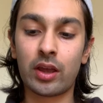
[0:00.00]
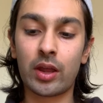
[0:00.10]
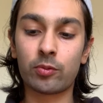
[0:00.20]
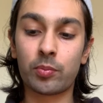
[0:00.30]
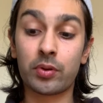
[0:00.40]

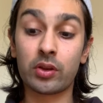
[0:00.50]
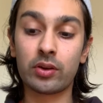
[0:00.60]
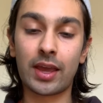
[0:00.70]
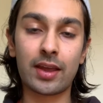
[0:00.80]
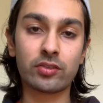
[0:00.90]

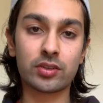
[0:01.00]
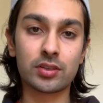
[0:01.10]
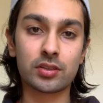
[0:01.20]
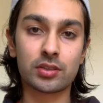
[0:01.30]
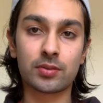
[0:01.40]

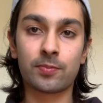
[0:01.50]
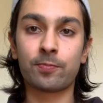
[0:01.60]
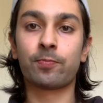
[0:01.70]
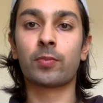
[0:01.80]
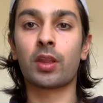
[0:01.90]
repudiations.
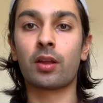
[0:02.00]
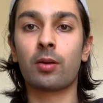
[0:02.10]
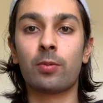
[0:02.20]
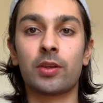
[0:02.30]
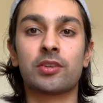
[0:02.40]

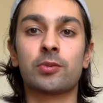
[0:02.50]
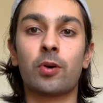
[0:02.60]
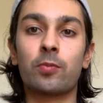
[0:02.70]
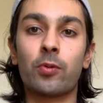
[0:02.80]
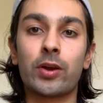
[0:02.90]
This is
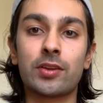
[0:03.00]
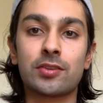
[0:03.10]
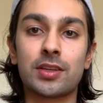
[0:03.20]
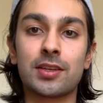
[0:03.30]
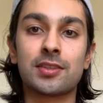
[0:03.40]
what
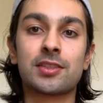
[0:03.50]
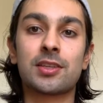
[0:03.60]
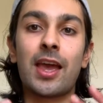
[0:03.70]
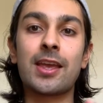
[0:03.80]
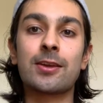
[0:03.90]
buoyancy is,
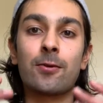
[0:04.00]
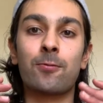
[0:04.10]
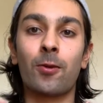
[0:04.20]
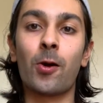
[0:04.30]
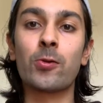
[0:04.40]
staying
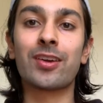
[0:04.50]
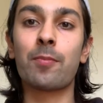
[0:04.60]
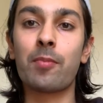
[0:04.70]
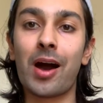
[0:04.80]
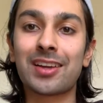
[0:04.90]
afloat
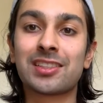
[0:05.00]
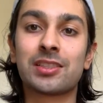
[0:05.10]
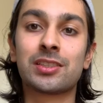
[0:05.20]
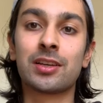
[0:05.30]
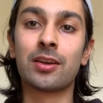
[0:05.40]

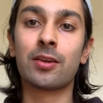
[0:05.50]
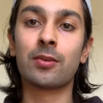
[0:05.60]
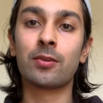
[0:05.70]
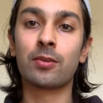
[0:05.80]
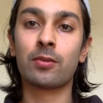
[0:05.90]
amongst
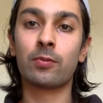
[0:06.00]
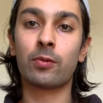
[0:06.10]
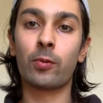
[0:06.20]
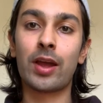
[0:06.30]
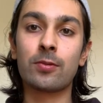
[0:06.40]
the
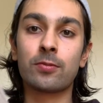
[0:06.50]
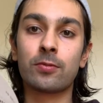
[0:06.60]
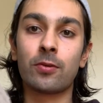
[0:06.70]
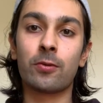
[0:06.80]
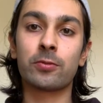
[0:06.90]
wave
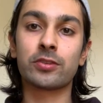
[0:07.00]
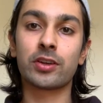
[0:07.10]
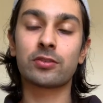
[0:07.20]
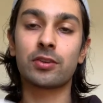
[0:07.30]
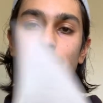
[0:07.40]
of
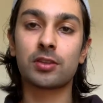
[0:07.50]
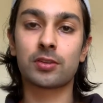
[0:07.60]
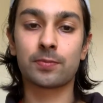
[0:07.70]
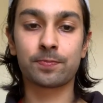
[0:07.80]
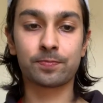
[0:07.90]
rejections.
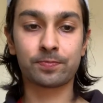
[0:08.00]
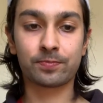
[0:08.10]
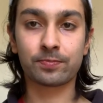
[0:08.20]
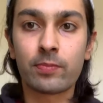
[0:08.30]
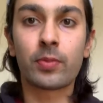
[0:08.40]

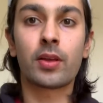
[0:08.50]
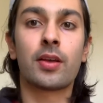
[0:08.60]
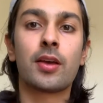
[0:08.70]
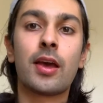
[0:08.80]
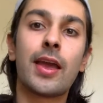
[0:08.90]

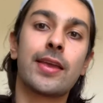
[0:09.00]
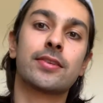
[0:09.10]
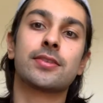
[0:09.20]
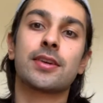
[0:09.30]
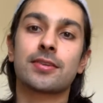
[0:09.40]
Here's a
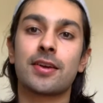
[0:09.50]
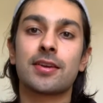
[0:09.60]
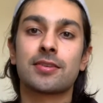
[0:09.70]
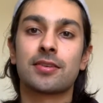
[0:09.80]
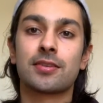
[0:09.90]
technique.